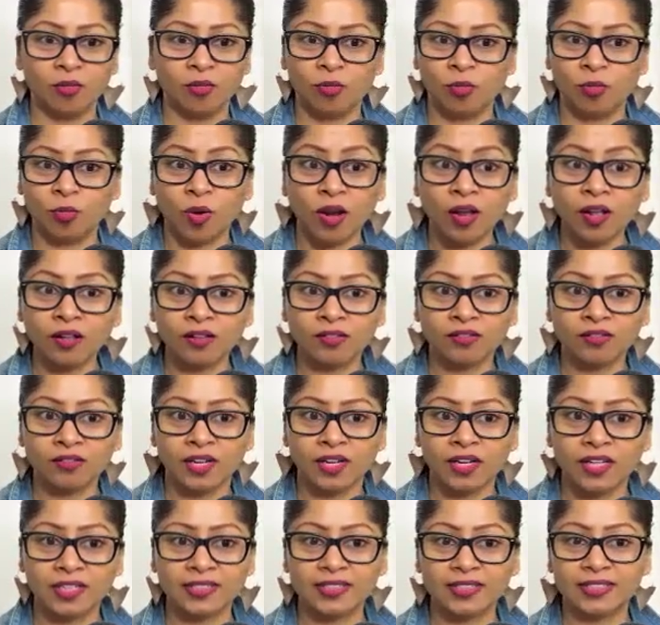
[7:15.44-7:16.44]
while
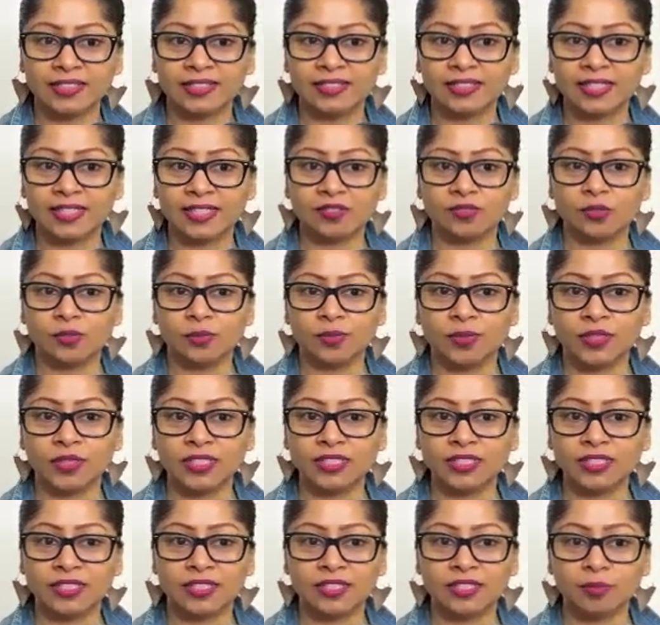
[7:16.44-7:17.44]
running a successful
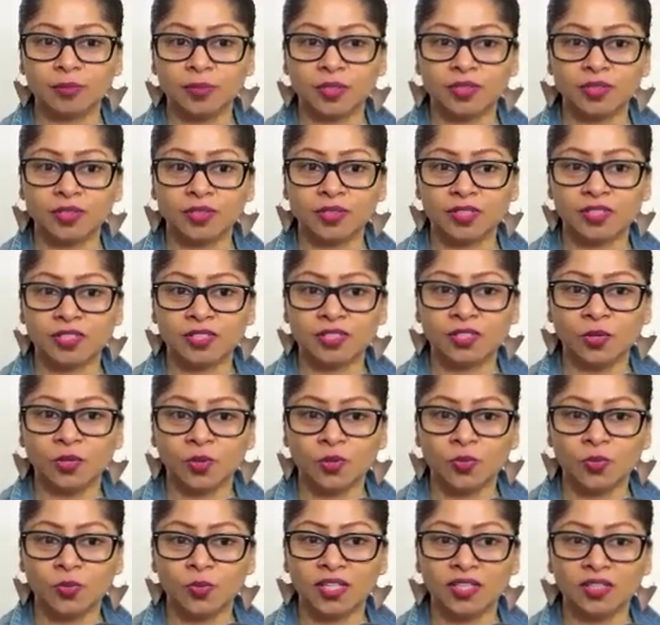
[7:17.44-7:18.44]
business, because
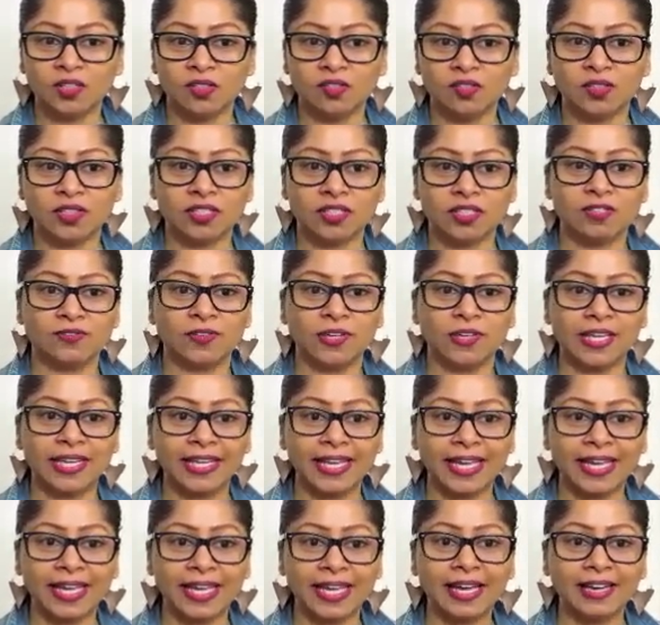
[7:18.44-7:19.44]
so many of us
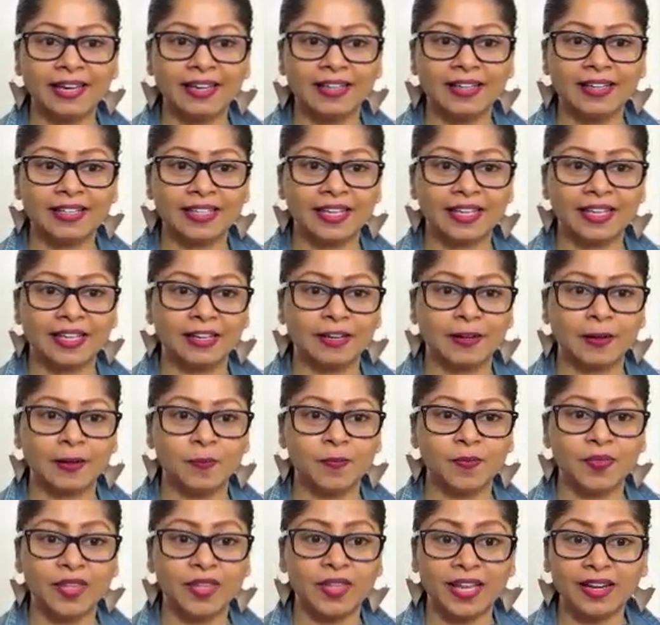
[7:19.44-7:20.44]
forget
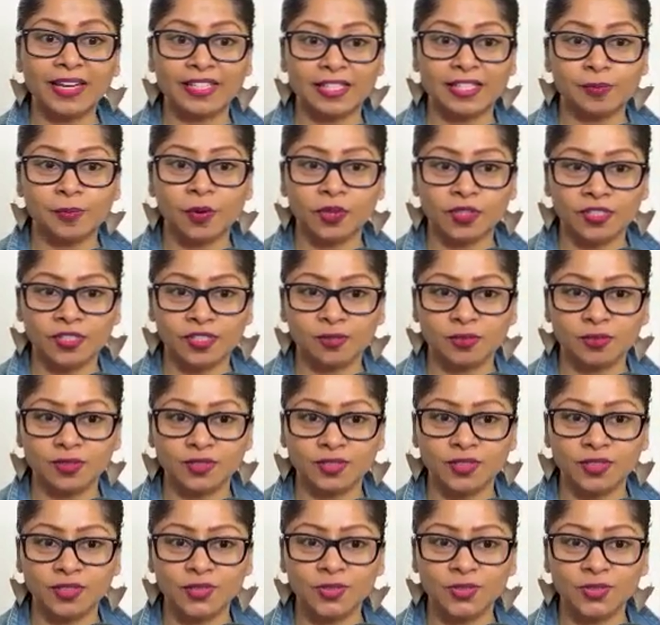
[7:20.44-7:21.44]
that it's
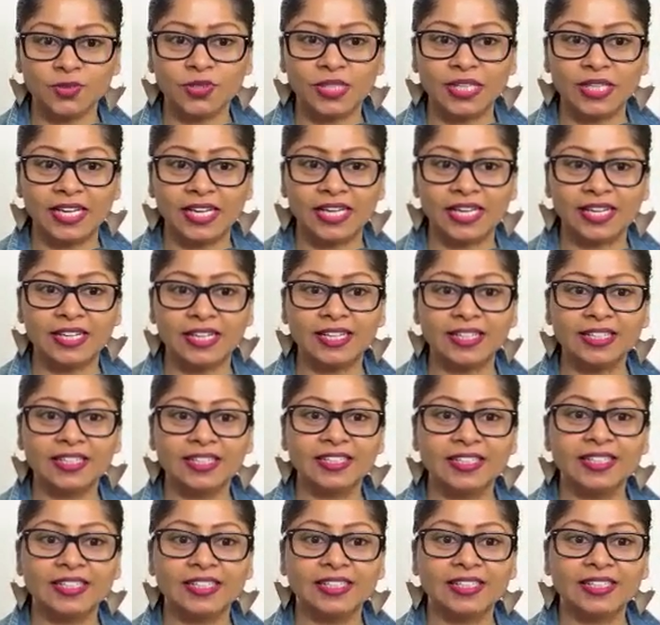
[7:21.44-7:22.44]
possible to do that.
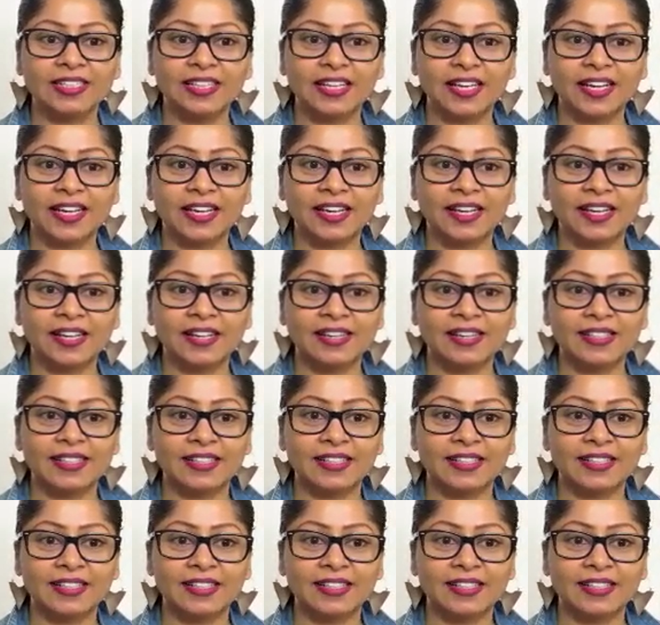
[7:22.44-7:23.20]
And